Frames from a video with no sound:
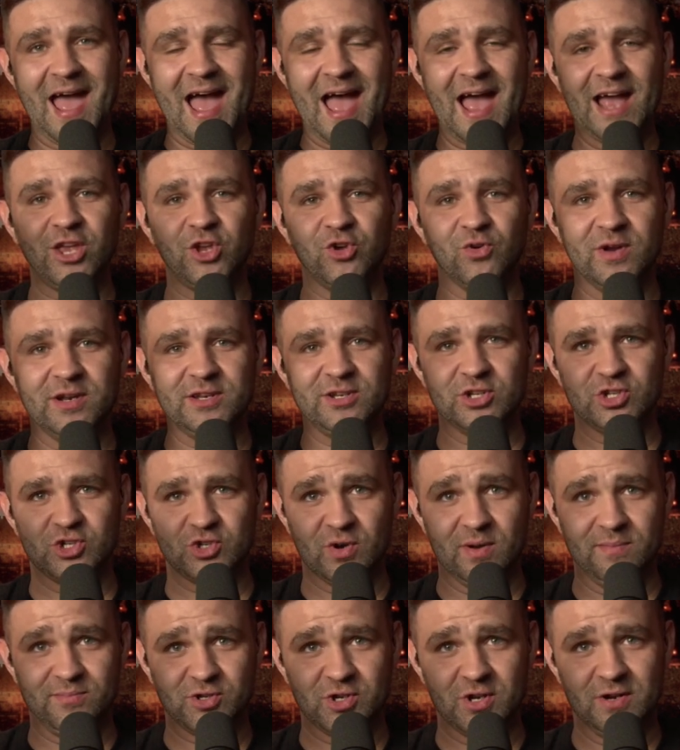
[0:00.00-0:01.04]
accurate
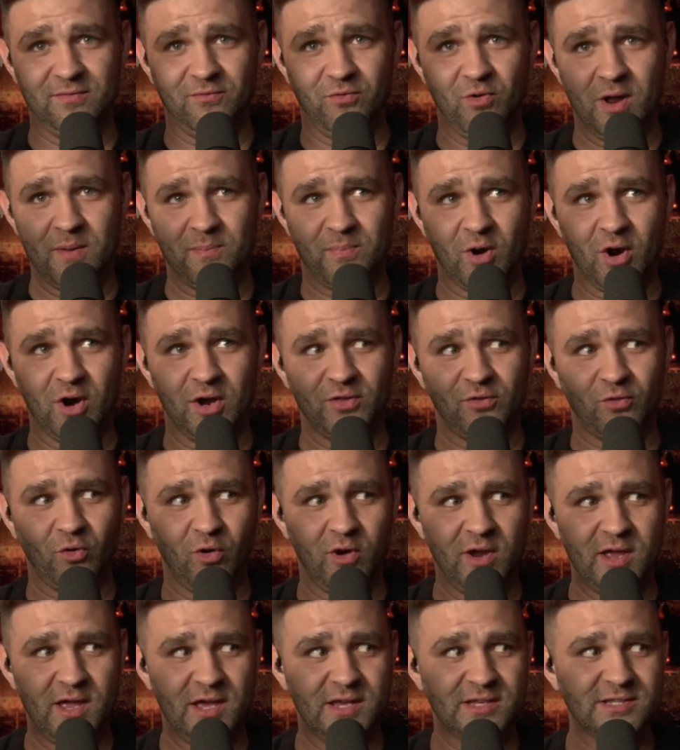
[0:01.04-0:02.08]
description of what
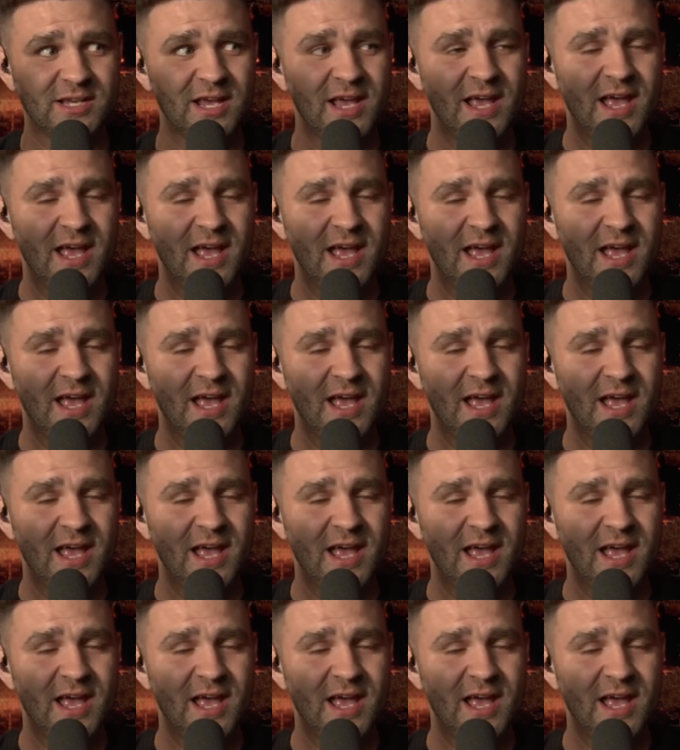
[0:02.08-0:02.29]
purgatory is.